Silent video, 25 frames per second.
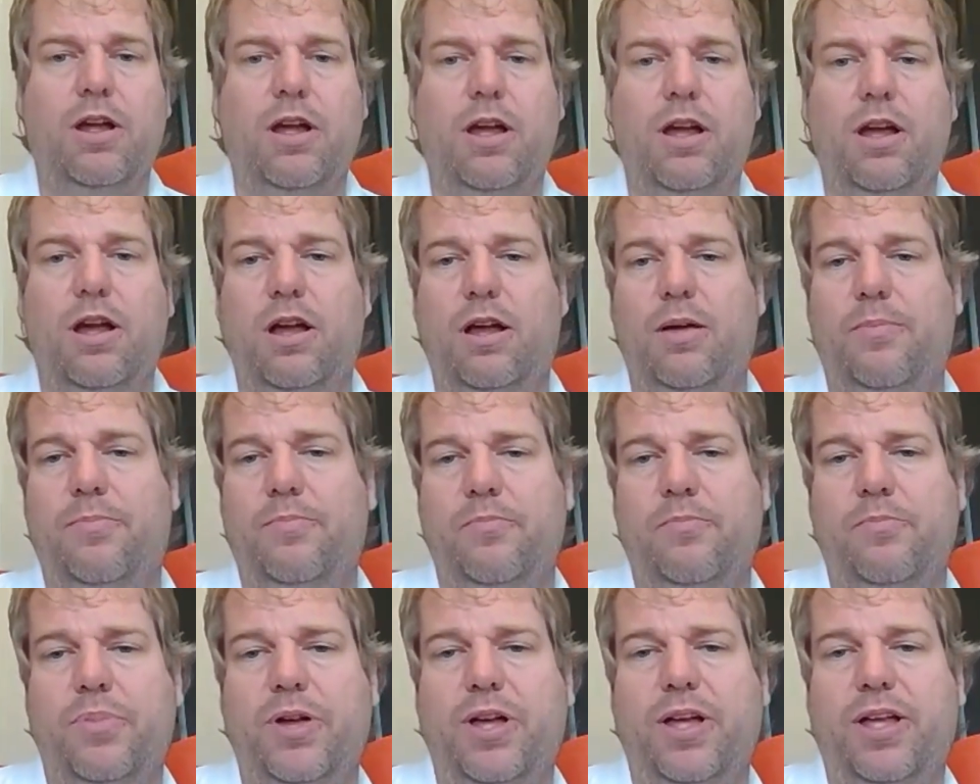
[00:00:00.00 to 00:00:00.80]
Um,
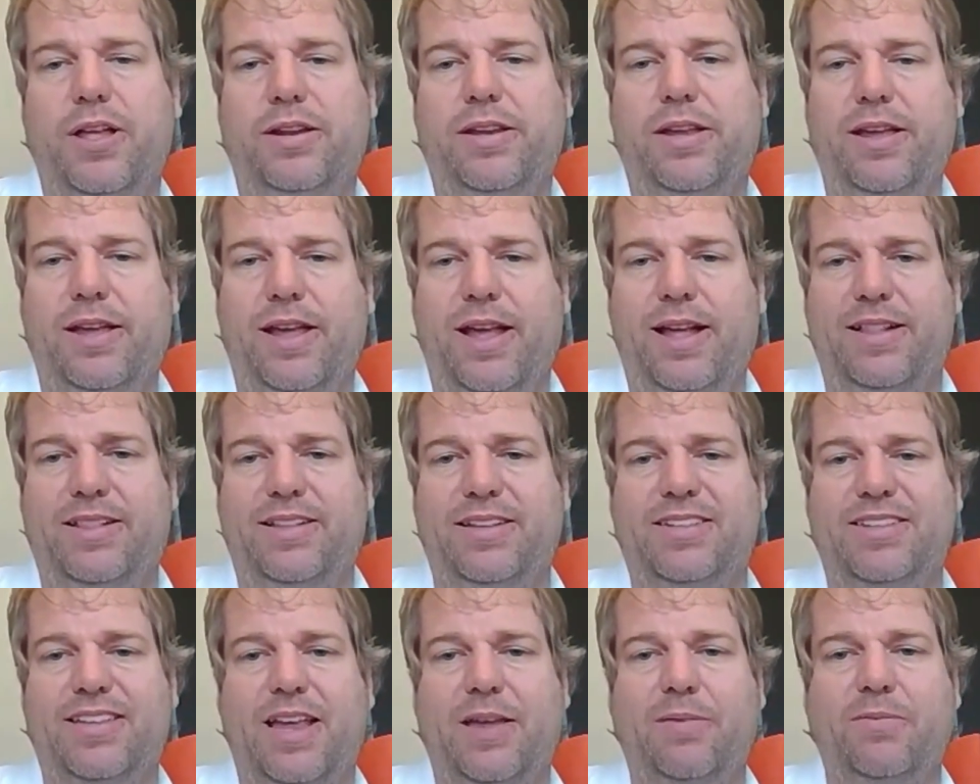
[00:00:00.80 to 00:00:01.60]
but at the
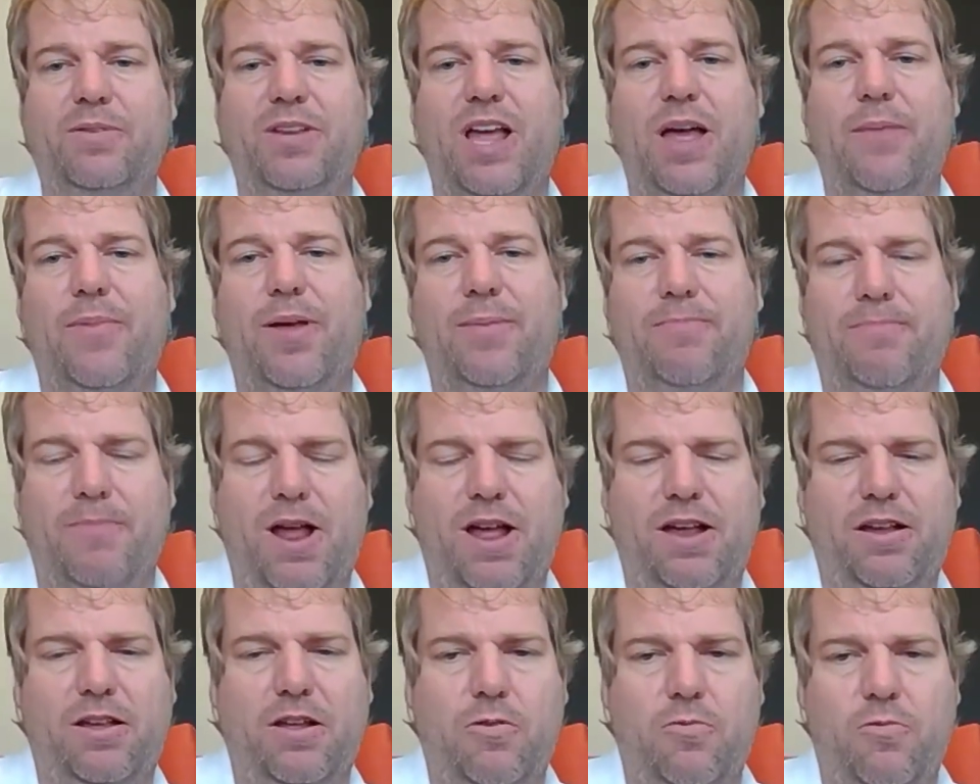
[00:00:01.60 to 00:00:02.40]
same time i'm
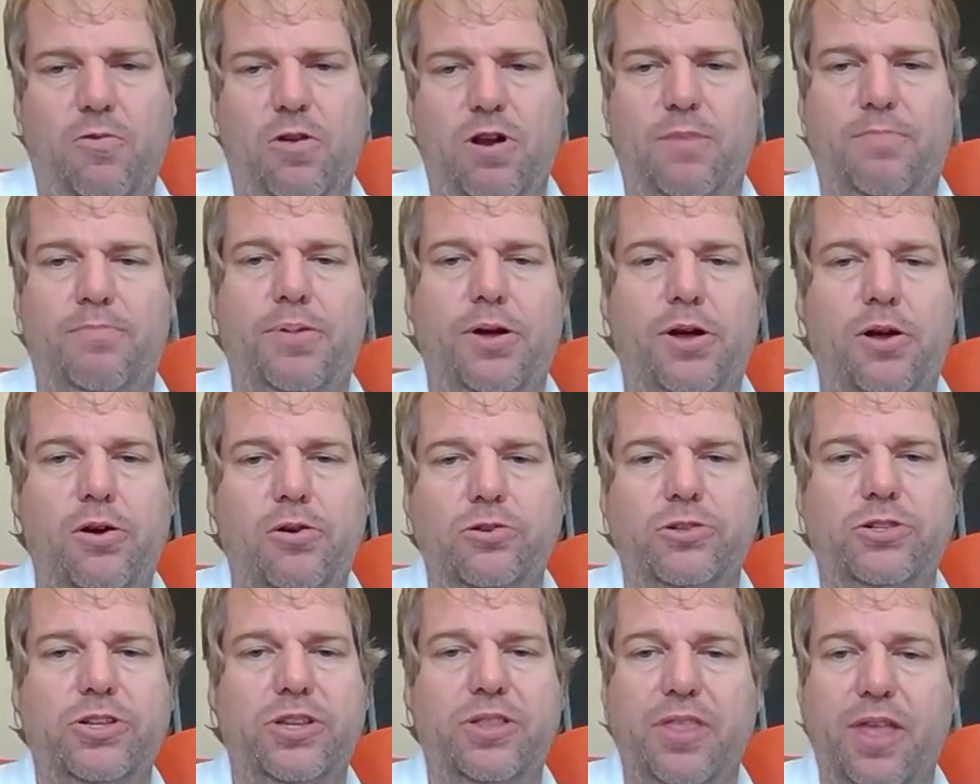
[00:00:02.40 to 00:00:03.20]
not going to want to
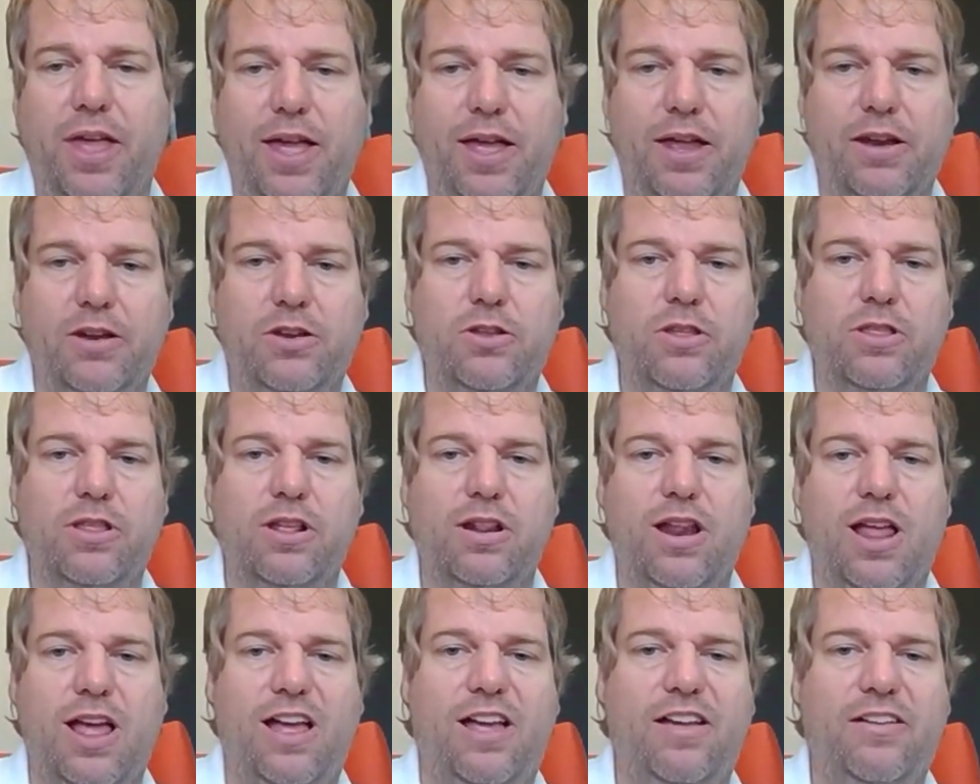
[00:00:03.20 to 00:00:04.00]
post that to the
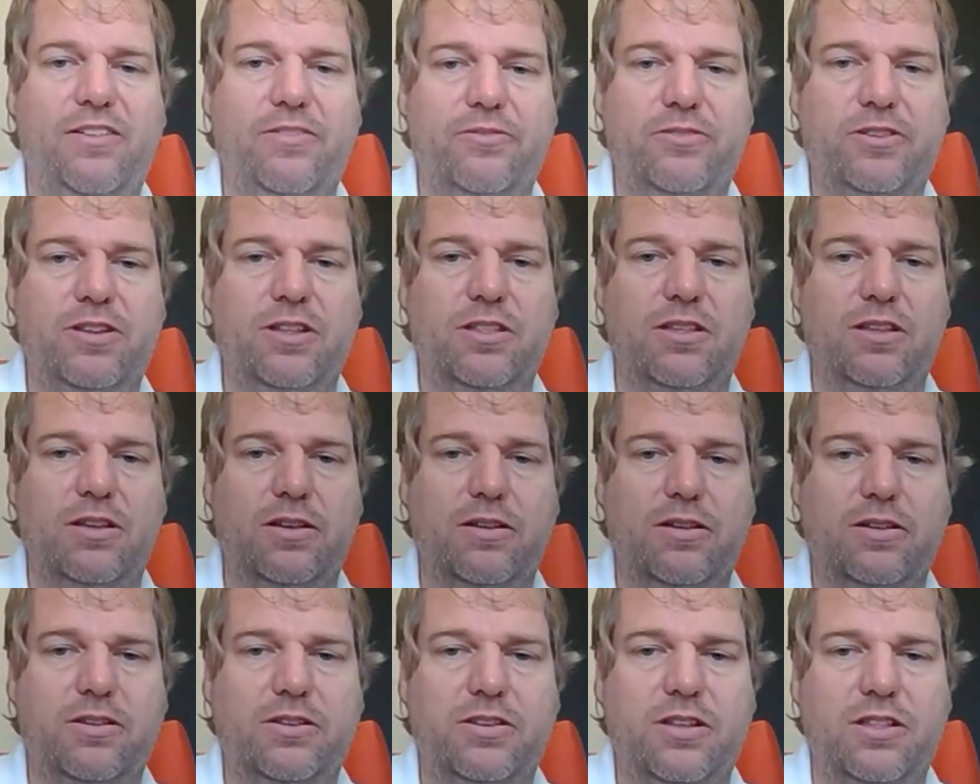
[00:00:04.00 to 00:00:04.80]
live to
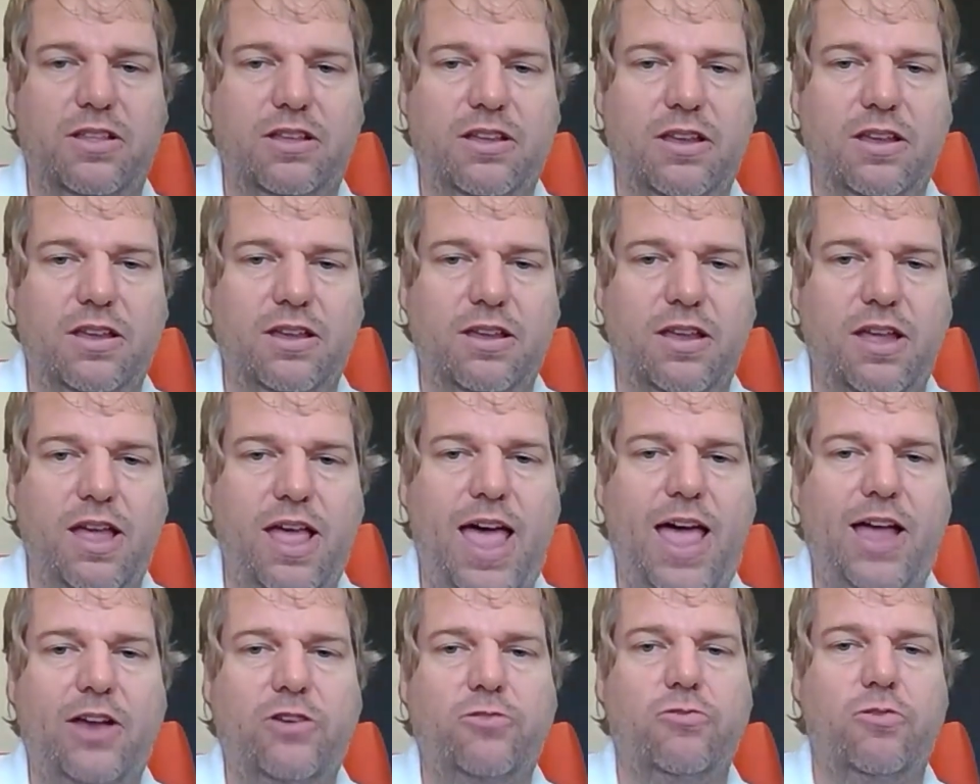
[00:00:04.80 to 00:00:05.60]
the to the
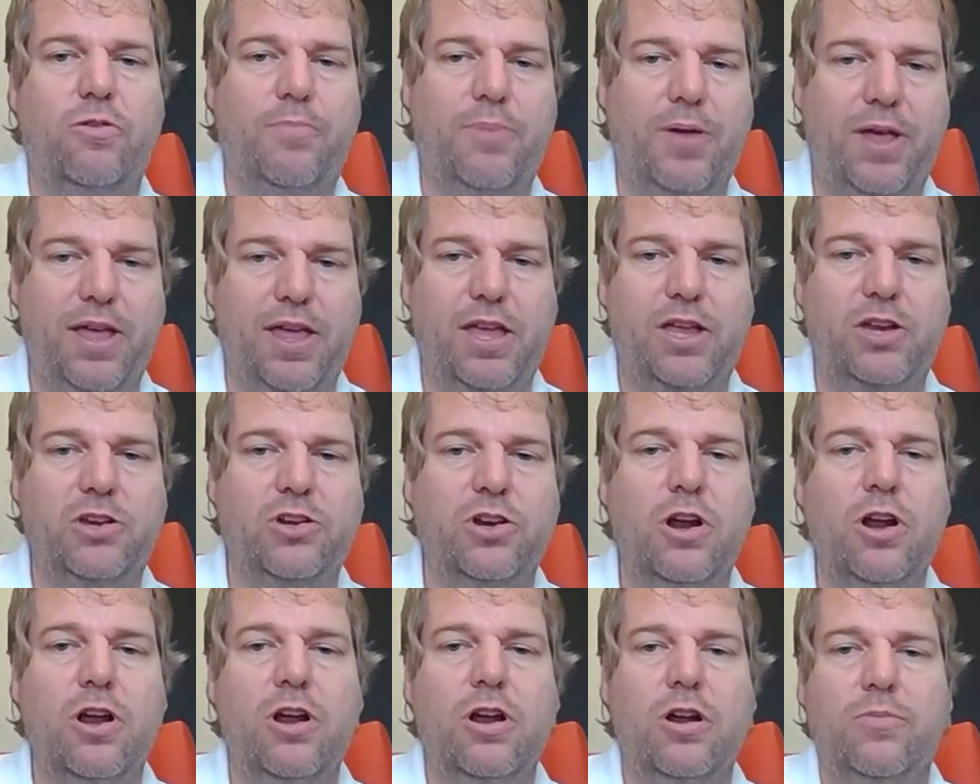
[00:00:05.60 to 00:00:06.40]
actual page
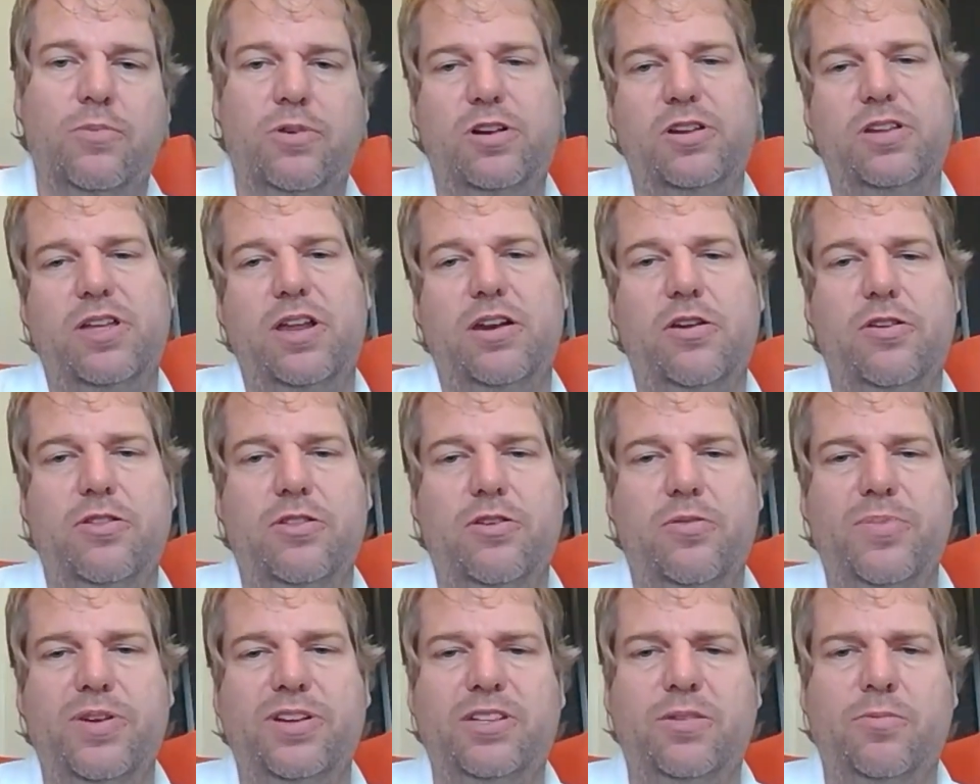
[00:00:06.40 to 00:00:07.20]
because i know
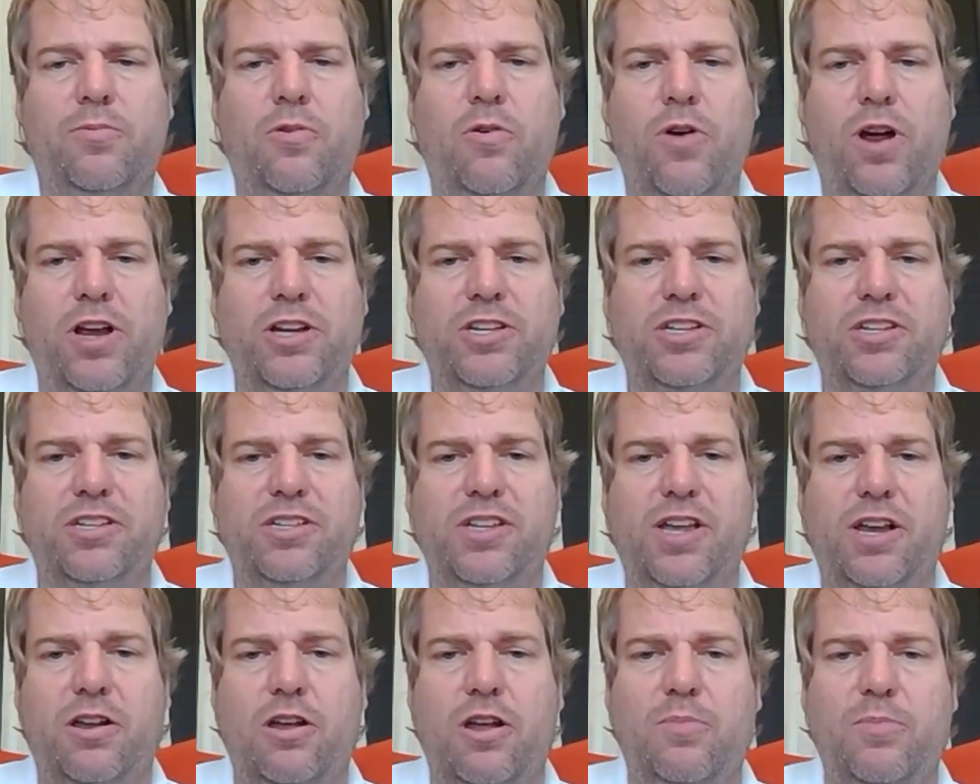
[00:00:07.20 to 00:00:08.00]
there'll be some questions
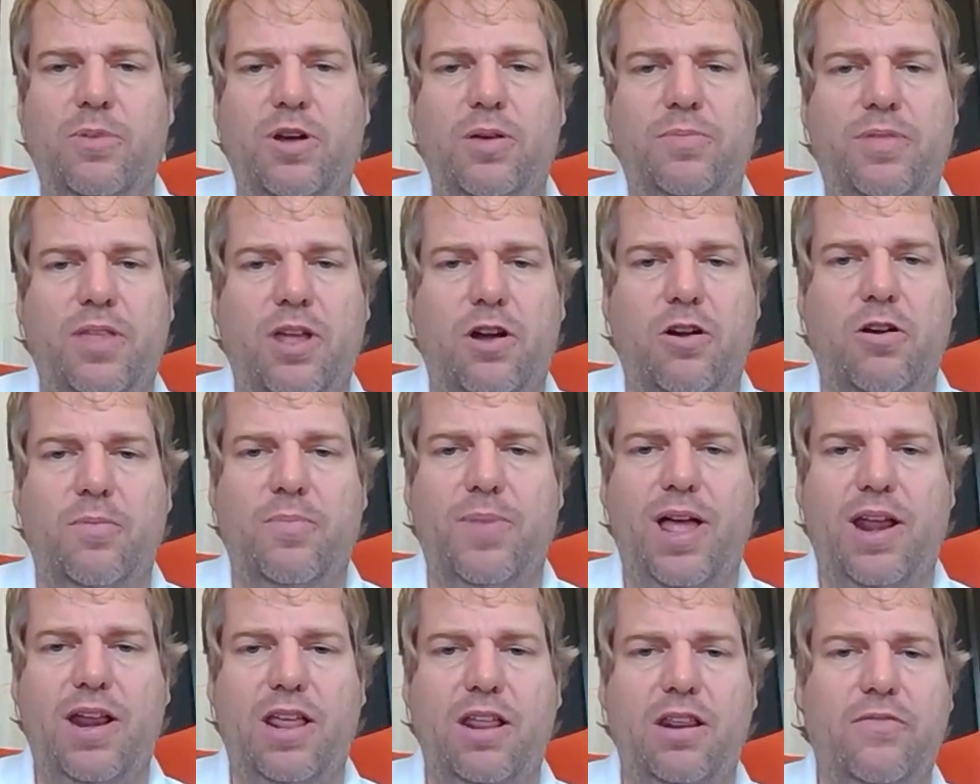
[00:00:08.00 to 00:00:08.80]
that come up that are
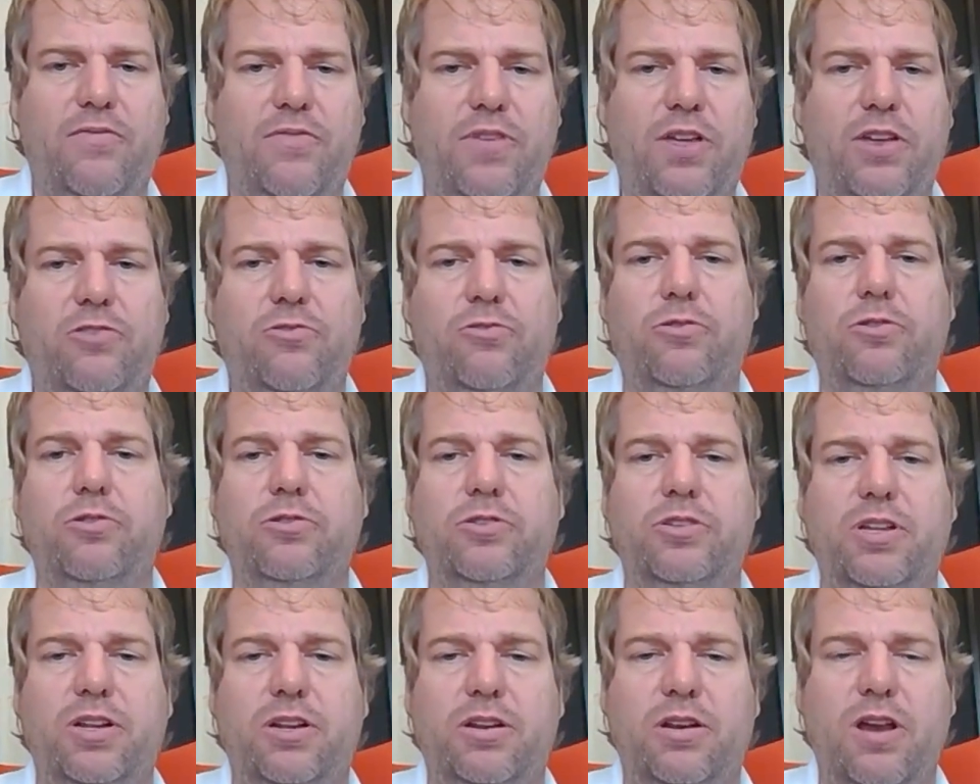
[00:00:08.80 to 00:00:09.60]
about
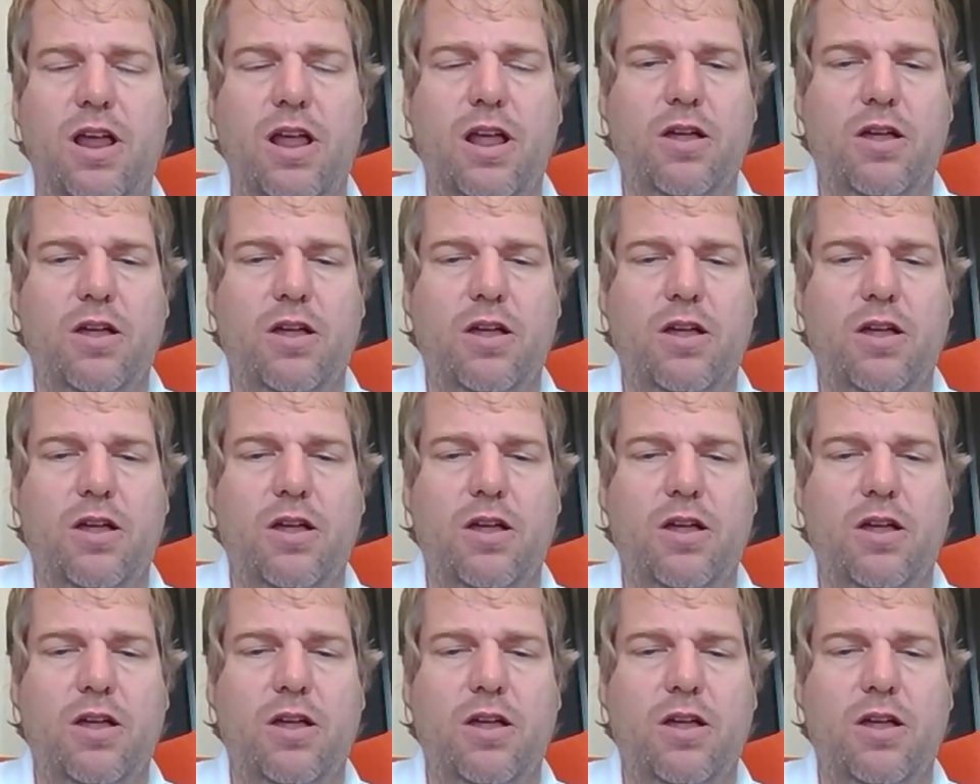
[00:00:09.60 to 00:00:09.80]
individuals and